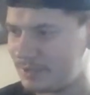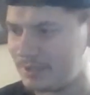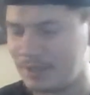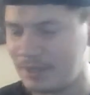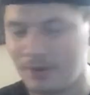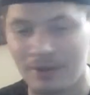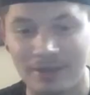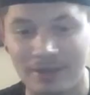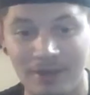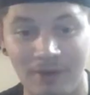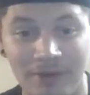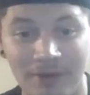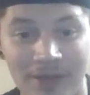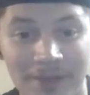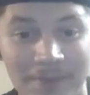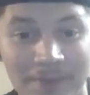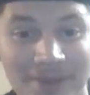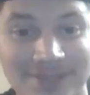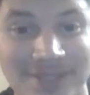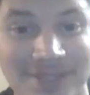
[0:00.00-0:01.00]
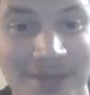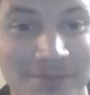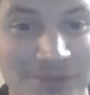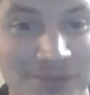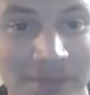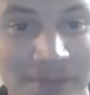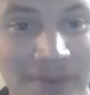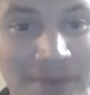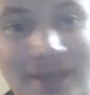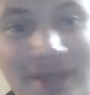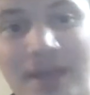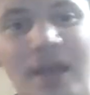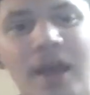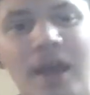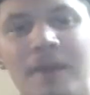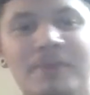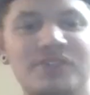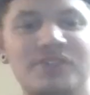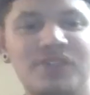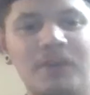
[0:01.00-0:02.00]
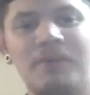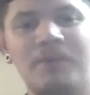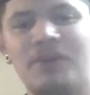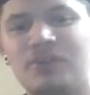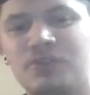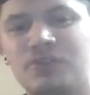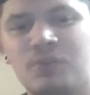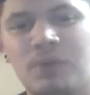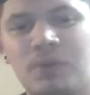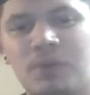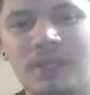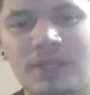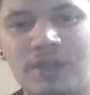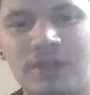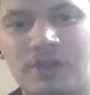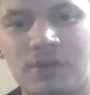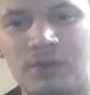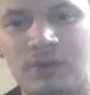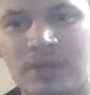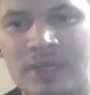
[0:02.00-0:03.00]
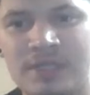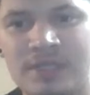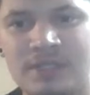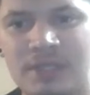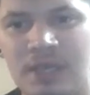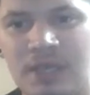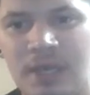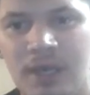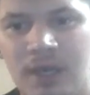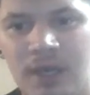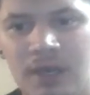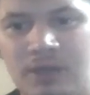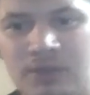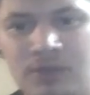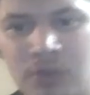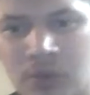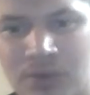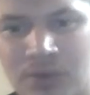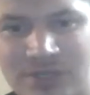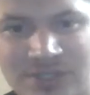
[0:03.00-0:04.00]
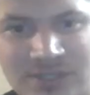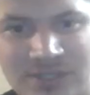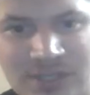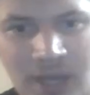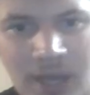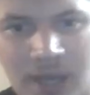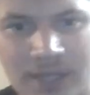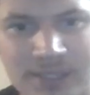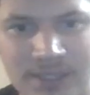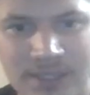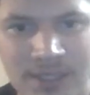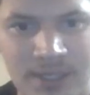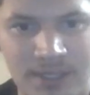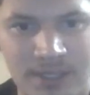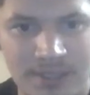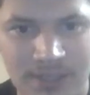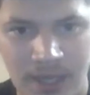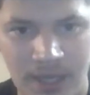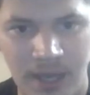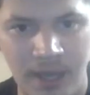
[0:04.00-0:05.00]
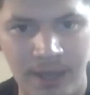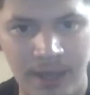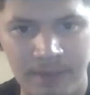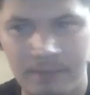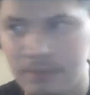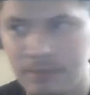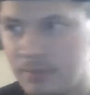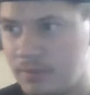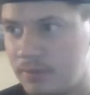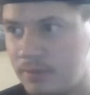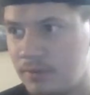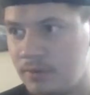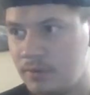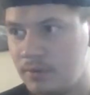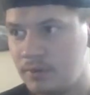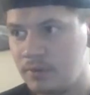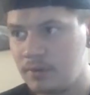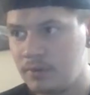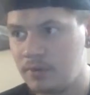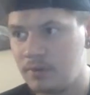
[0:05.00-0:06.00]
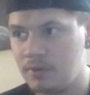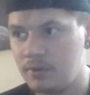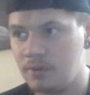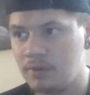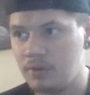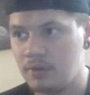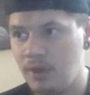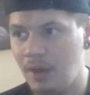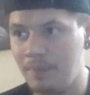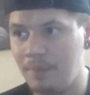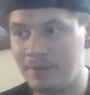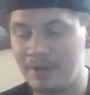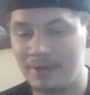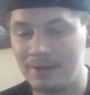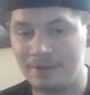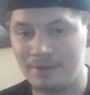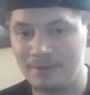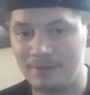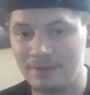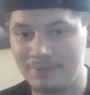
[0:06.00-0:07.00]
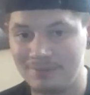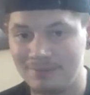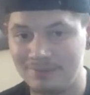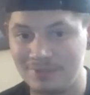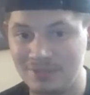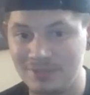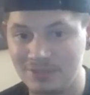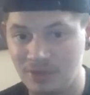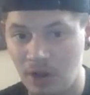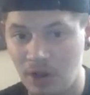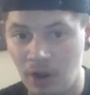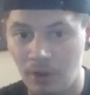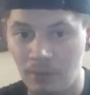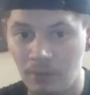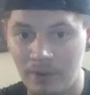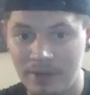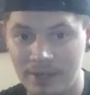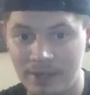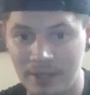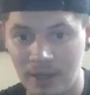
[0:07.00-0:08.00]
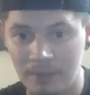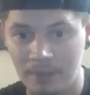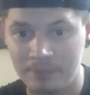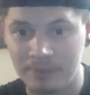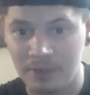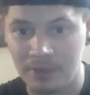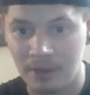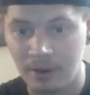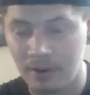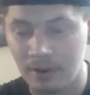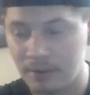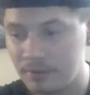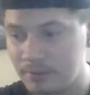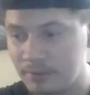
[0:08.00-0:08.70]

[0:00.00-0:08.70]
there I go again, messing up. Sorry about that. But somebody who's willing to do this towards dusk time, I mean, he's already up there.